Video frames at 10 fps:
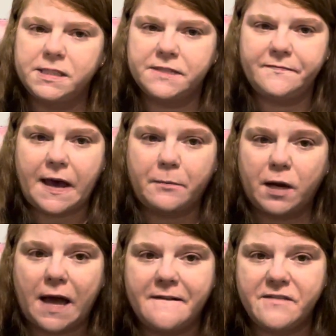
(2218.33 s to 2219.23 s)

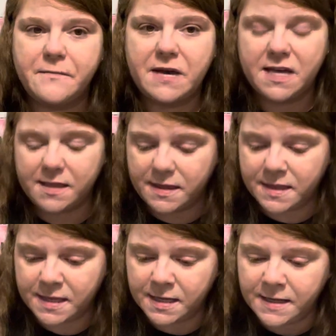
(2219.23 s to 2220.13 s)
Fabric of the
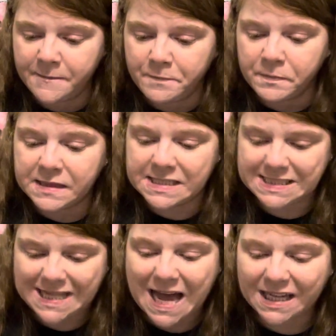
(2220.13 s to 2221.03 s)
Month. This
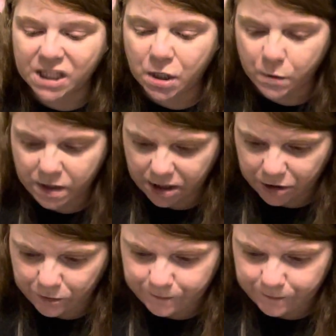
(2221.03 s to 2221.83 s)
is Hot Cocoa.